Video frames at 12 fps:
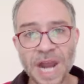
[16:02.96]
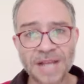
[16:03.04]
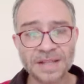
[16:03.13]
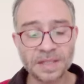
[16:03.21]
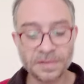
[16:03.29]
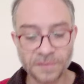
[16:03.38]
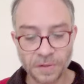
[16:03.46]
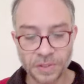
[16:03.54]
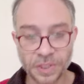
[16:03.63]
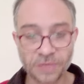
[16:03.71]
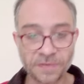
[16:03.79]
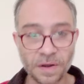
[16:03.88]
an
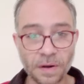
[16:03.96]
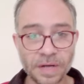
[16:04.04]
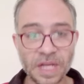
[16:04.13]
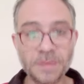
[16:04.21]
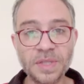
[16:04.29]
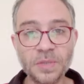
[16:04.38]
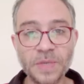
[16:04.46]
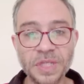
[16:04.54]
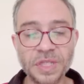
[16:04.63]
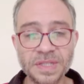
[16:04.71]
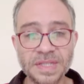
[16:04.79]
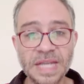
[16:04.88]
abstracted version of the
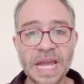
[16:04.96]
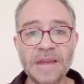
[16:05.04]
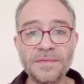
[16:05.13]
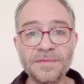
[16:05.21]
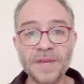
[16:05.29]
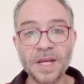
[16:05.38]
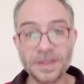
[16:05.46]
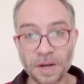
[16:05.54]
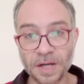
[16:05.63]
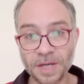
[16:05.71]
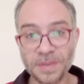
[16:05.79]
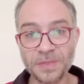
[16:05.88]
argument we just
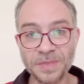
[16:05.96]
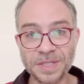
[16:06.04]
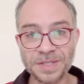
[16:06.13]
gave.